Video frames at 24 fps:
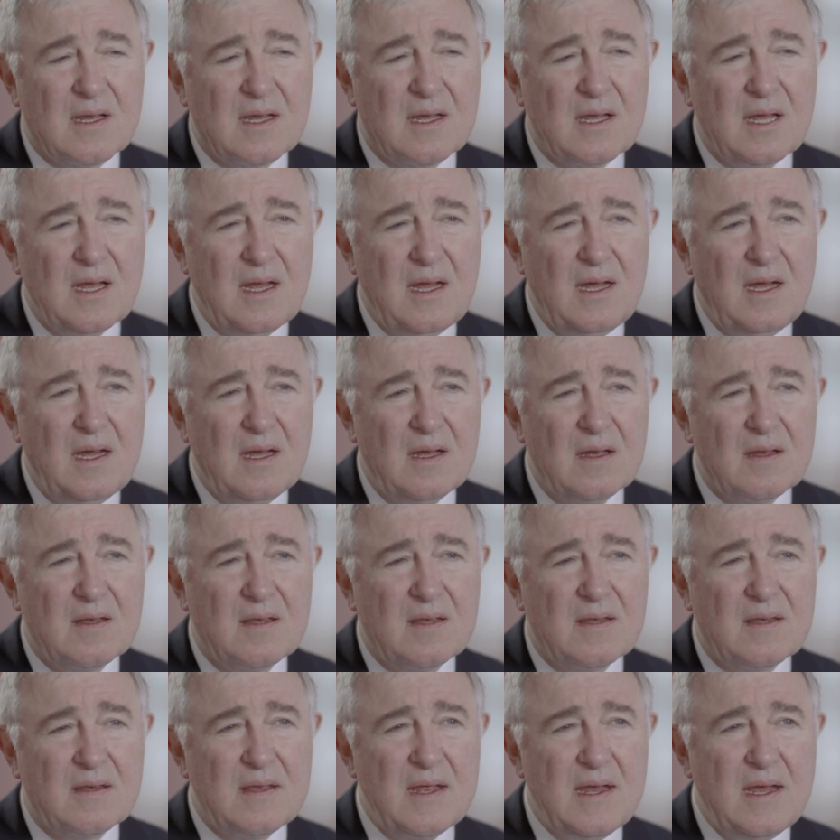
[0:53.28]
key
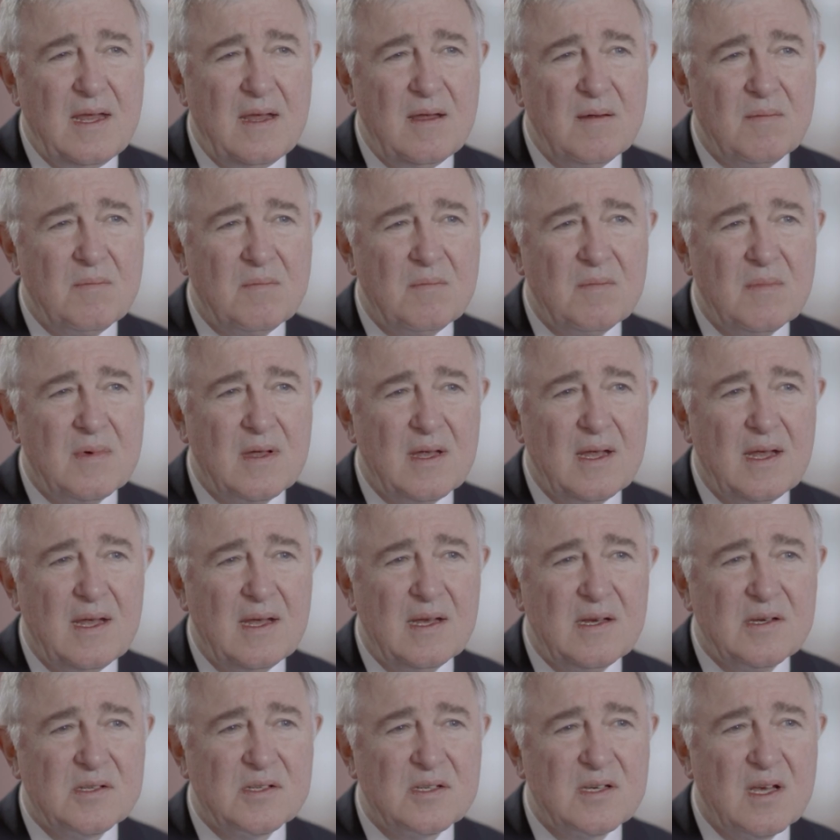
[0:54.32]
theme
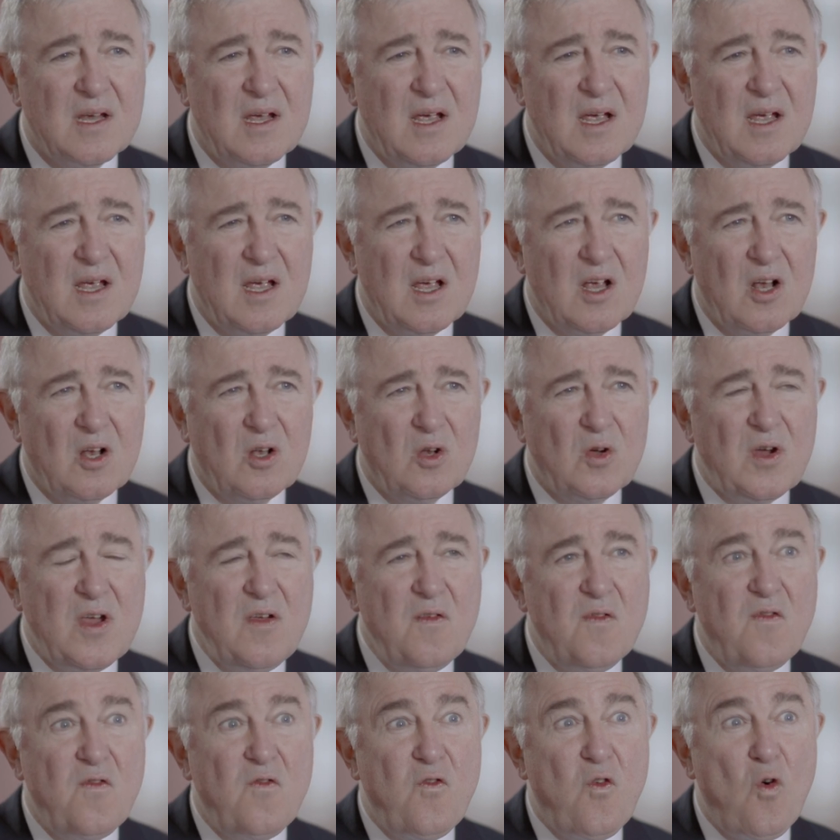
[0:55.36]
is looking
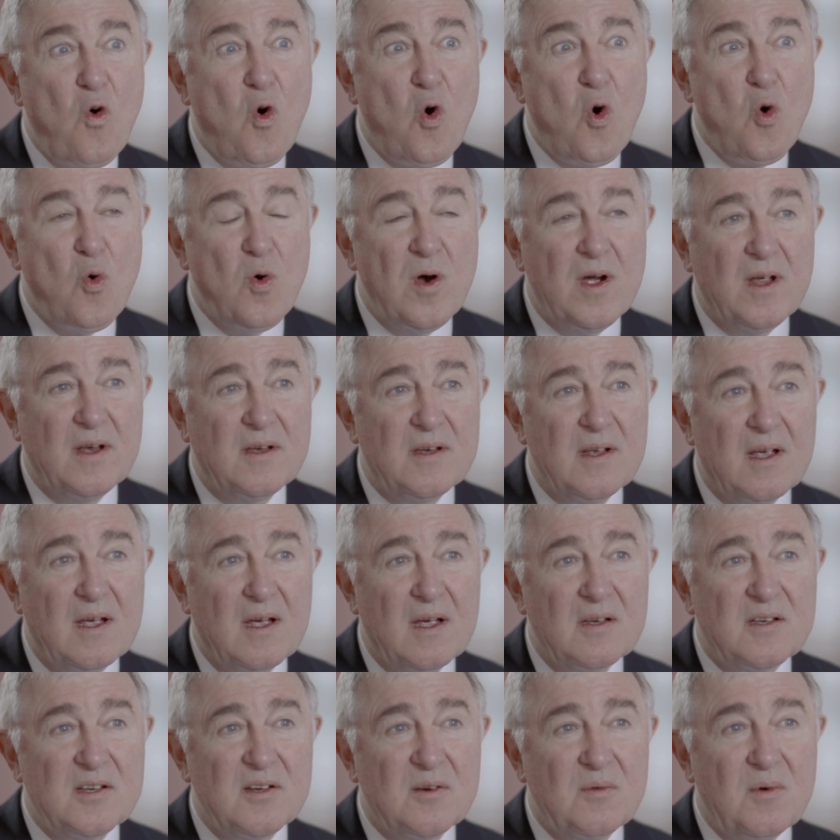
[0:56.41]
forward
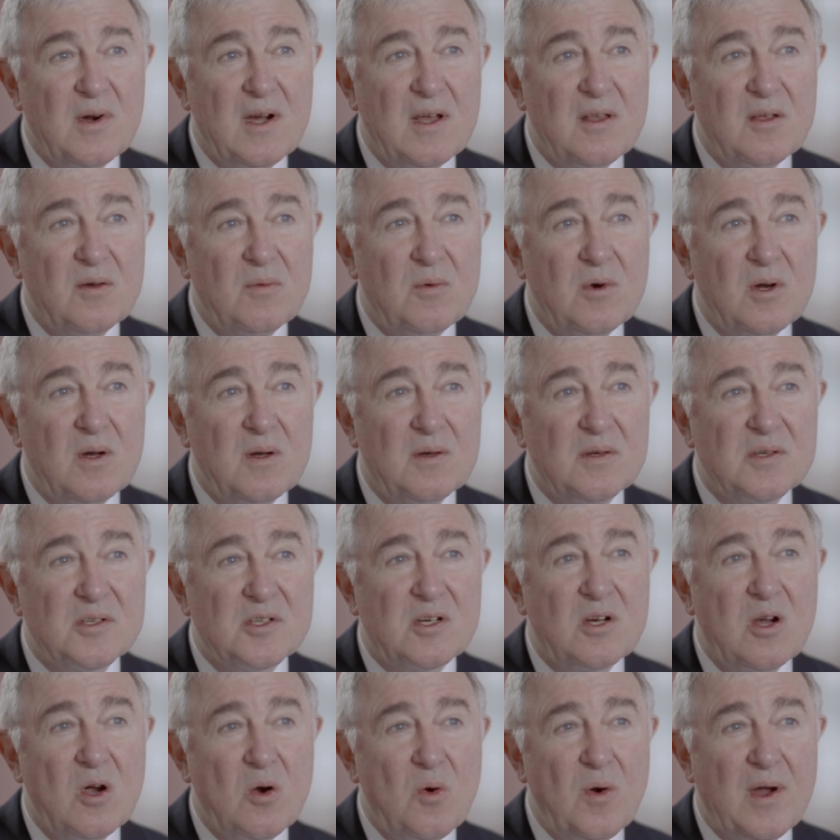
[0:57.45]
to where the world is
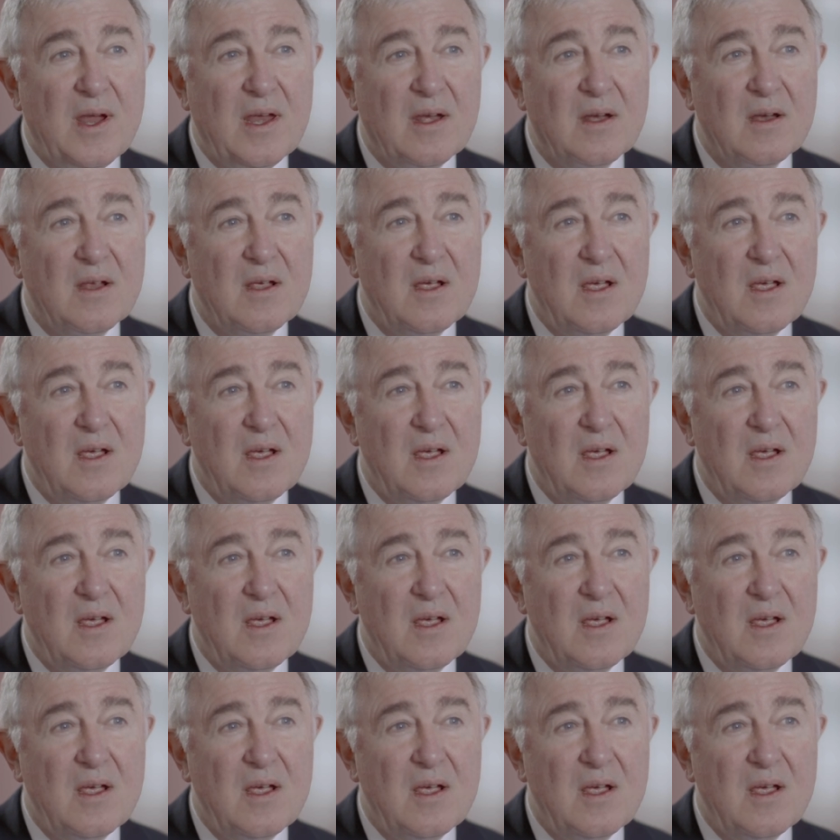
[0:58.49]
going.